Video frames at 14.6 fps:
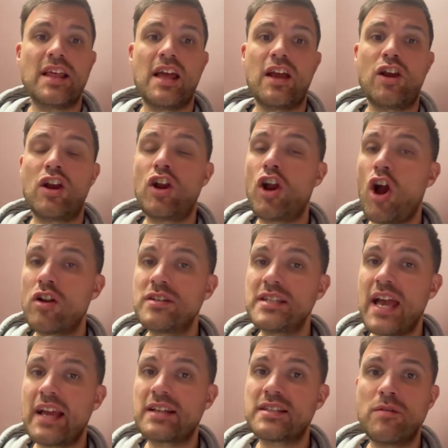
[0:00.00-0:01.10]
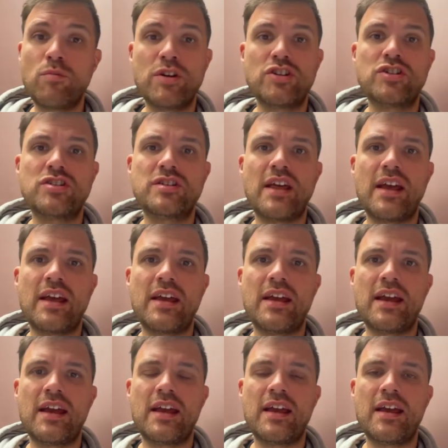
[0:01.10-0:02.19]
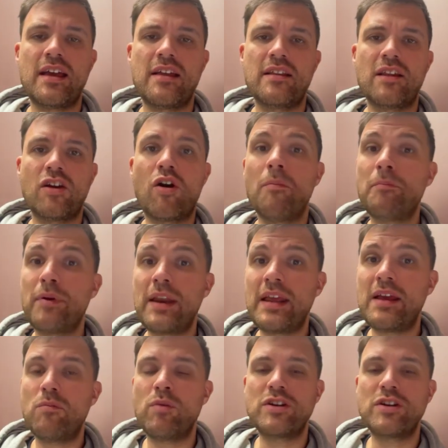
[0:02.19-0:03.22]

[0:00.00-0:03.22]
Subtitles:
the context in which the company in